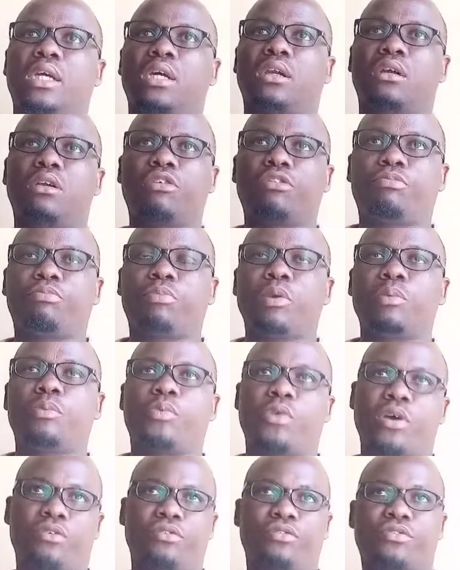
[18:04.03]
a lot of
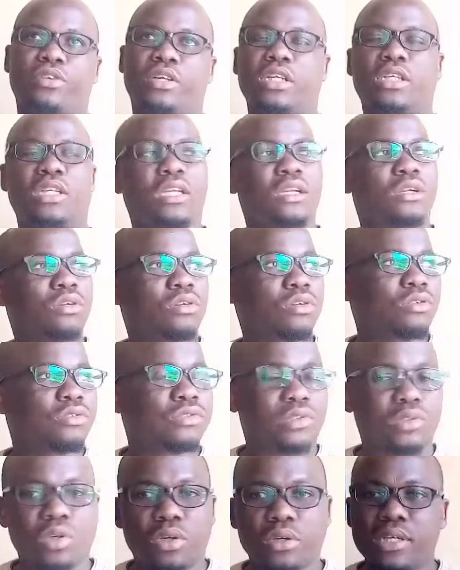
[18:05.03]
people have read a lot
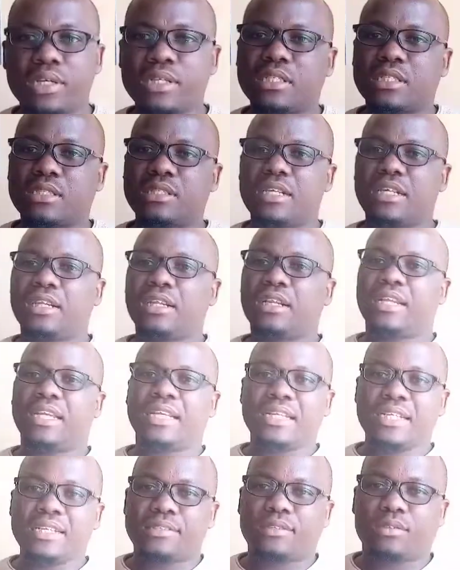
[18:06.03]
of stories,
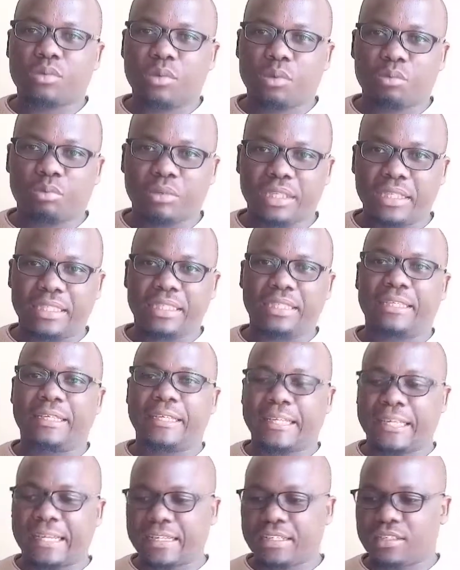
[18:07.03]
ladies
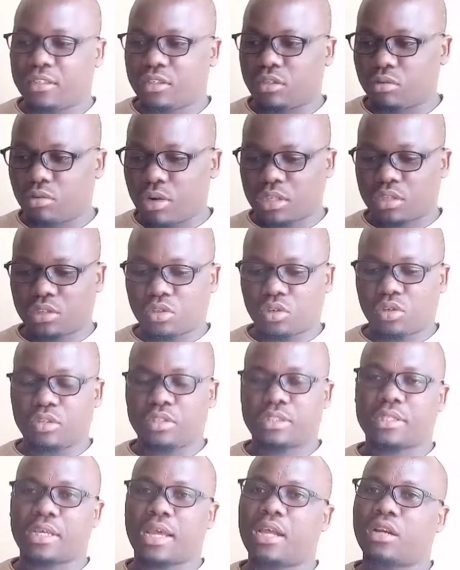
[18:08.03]
complaining and
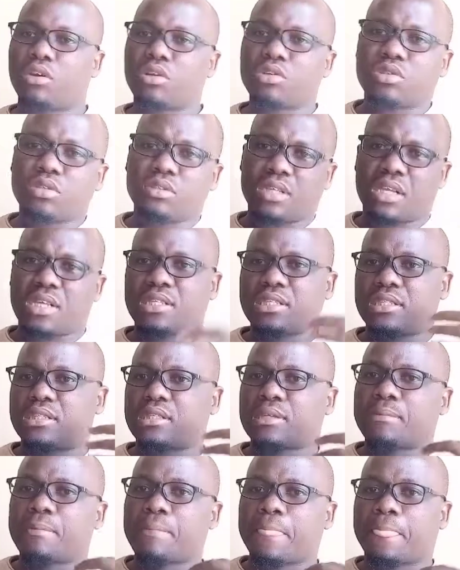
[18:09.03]
whatnot, and also
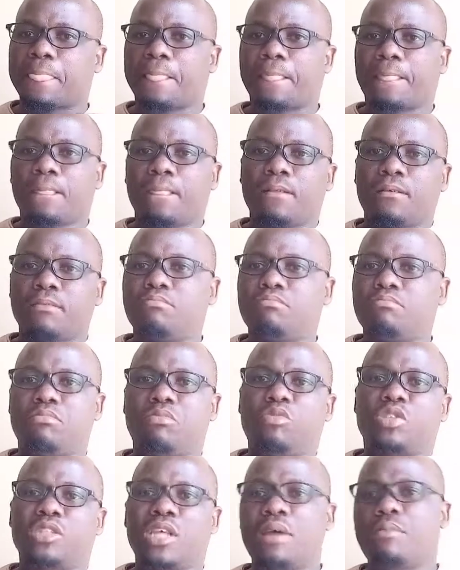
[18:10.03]
just
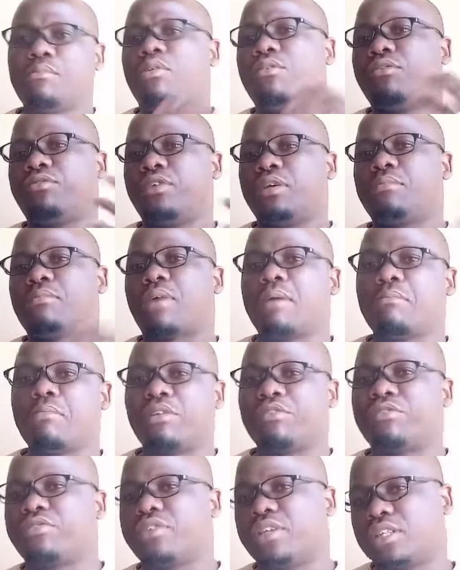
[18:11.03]
some of them are
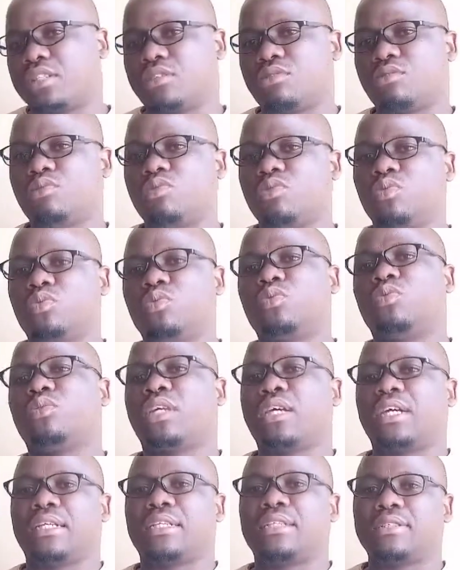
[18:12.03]
my friends who do
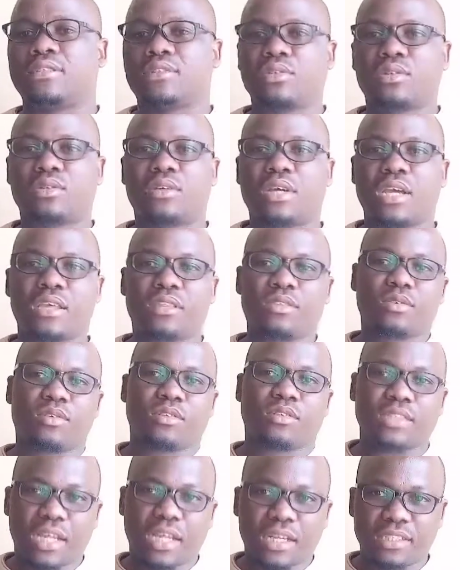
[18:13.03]
that. So I
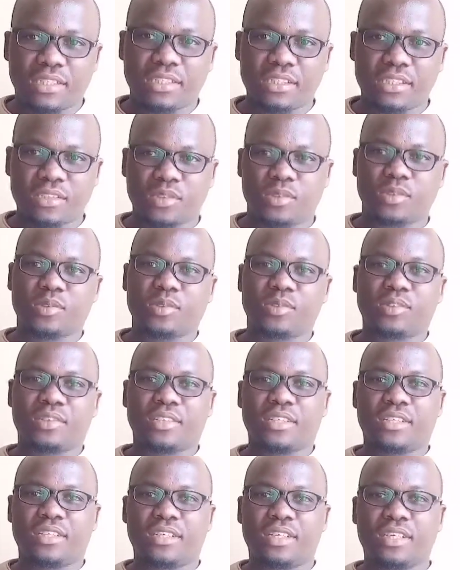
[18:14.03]
thought I needed to
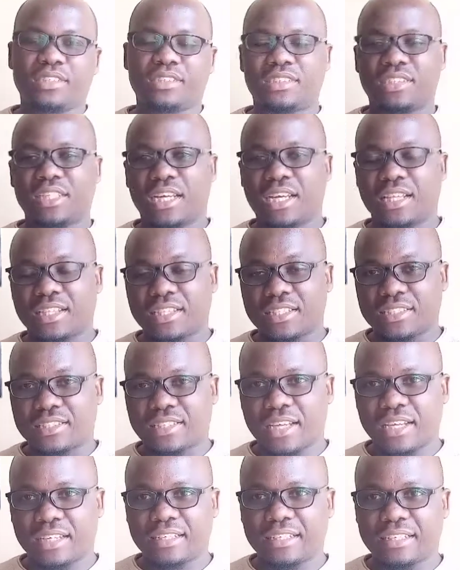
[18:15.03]
share
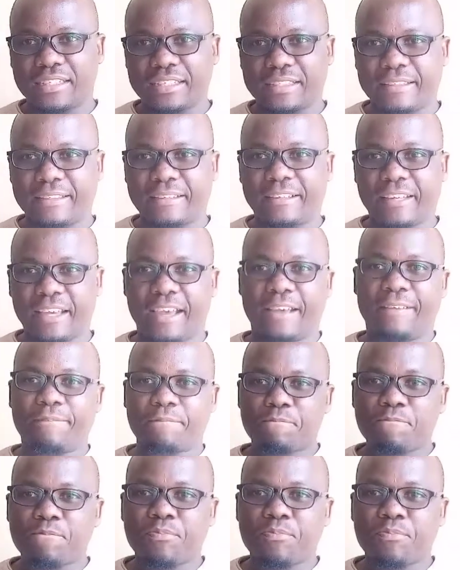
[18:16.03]
this, and yeah.